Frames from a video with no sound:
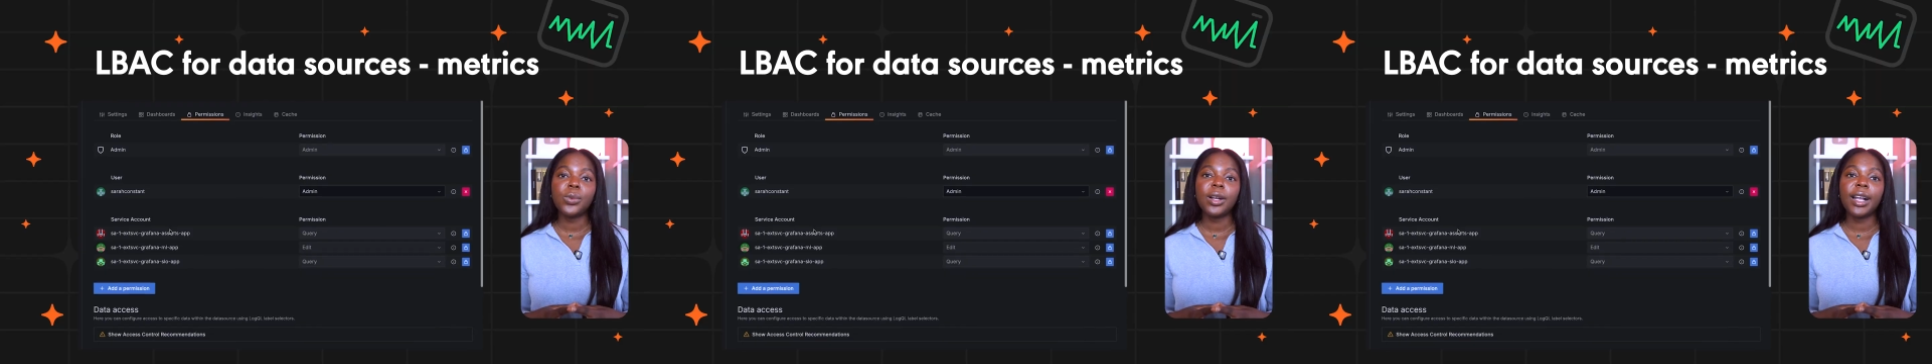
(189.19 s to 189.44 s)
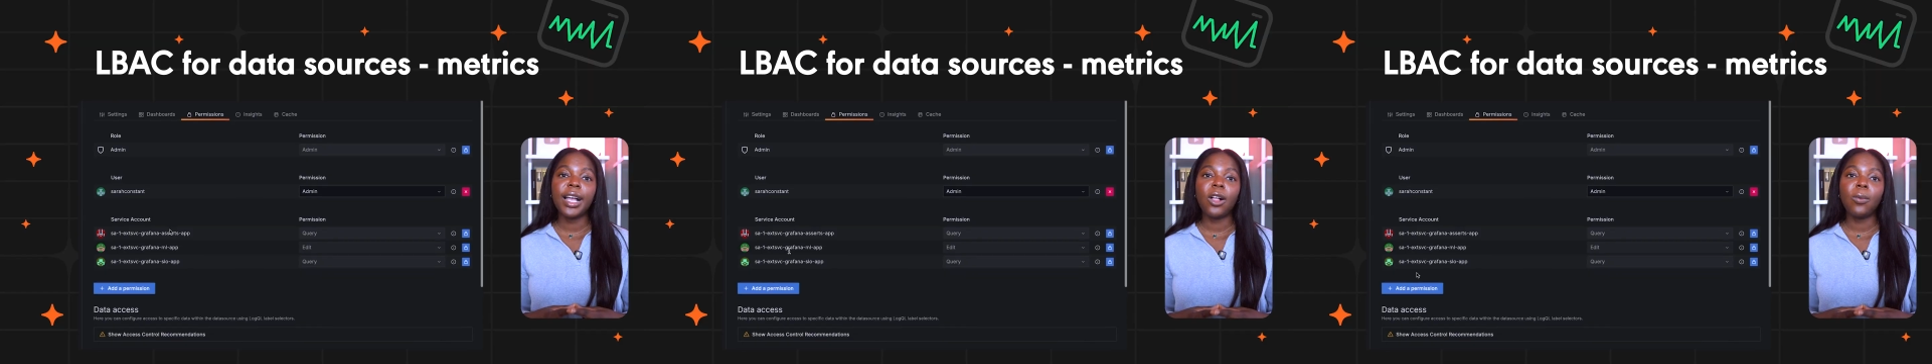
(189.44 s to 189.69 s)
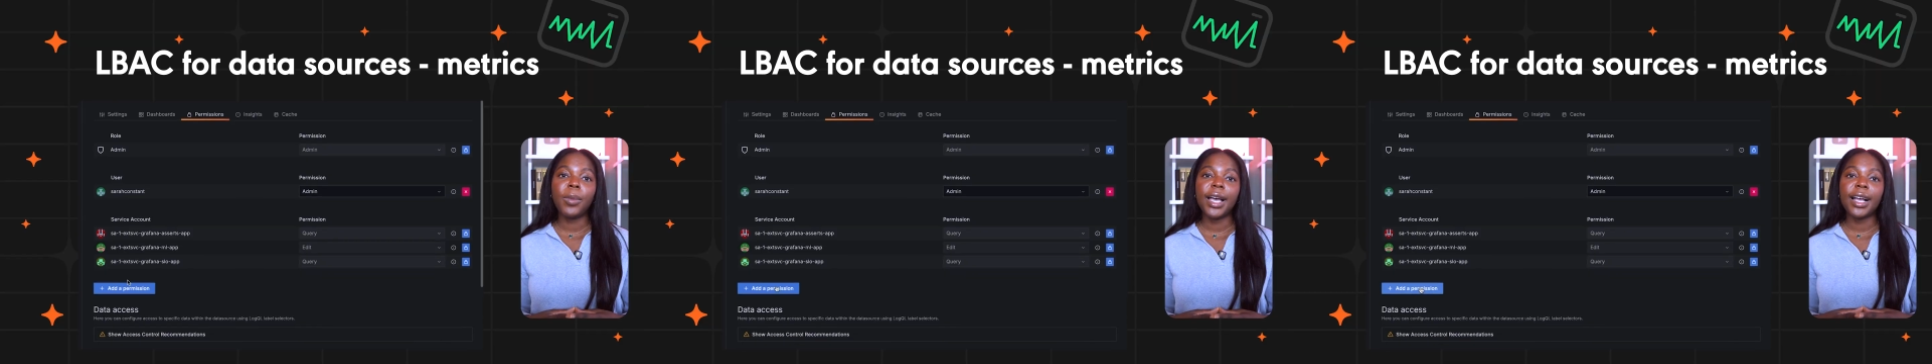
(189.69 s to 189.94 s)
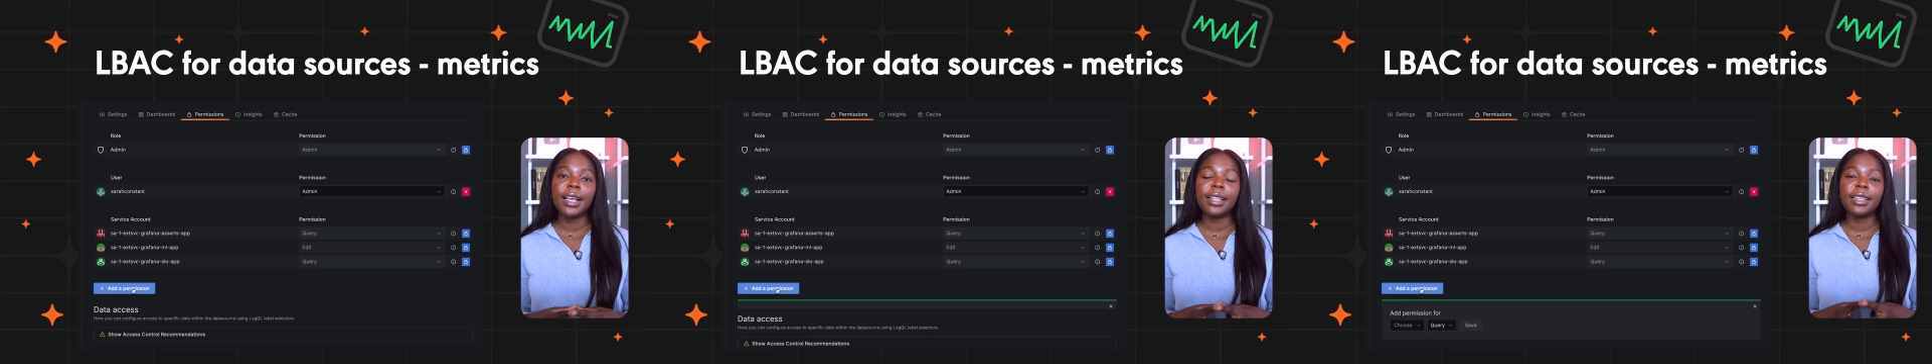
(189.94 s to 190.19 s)
where
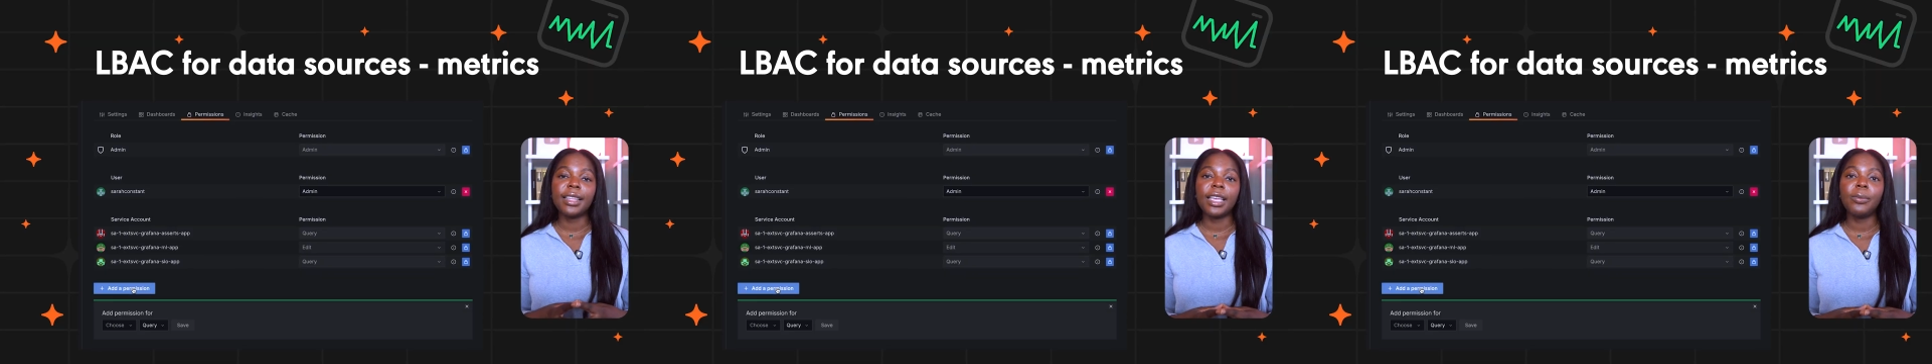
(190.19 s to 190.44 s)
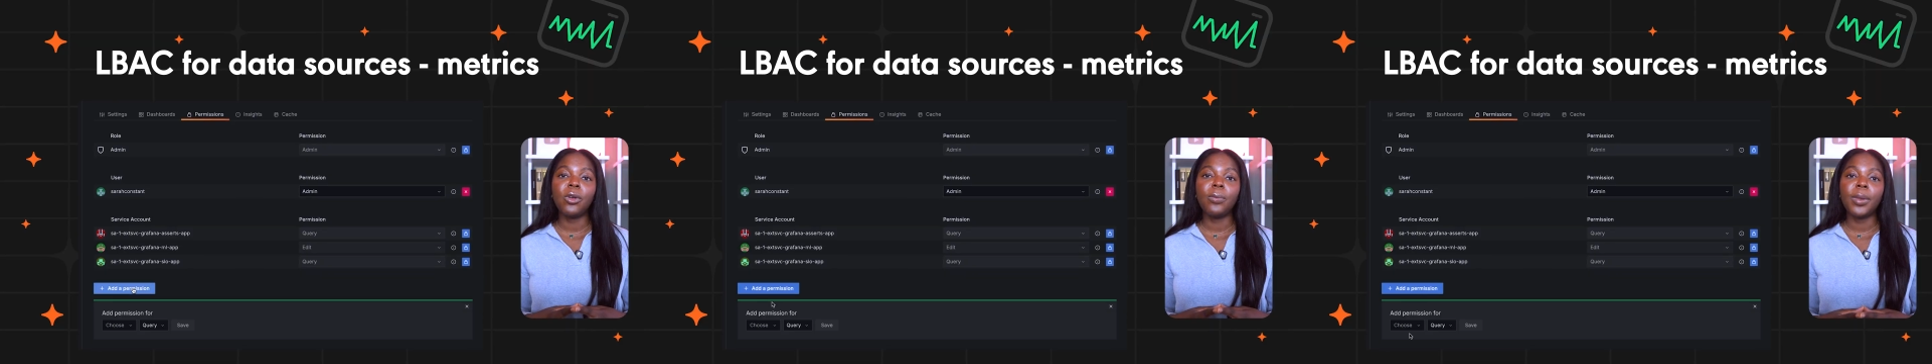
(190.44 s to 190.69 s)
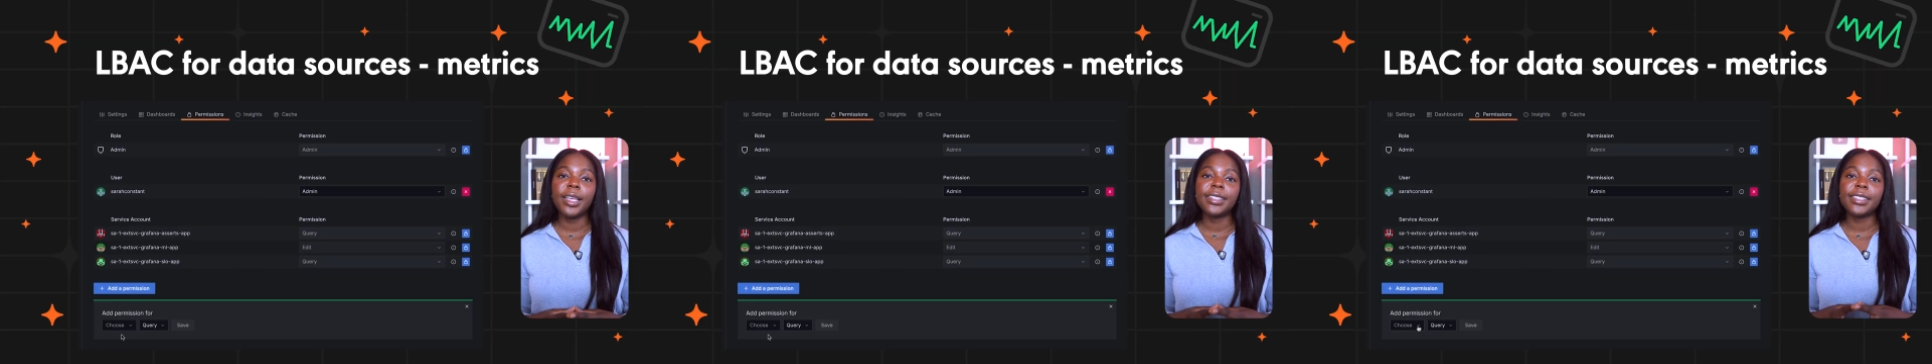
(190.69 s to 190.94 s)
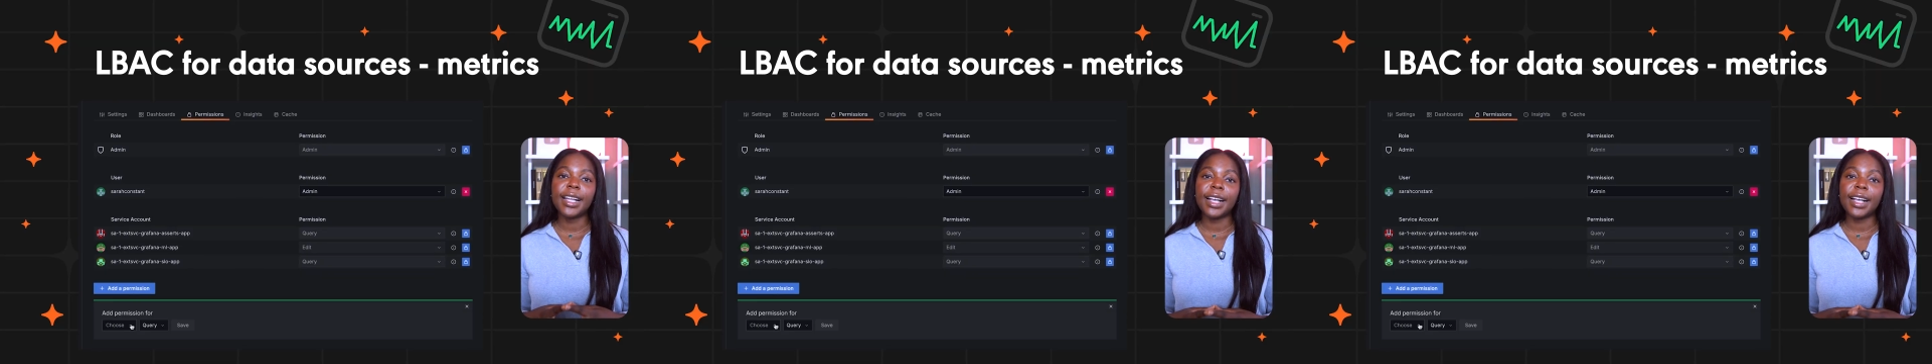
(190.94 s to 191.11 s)
LBAC label-based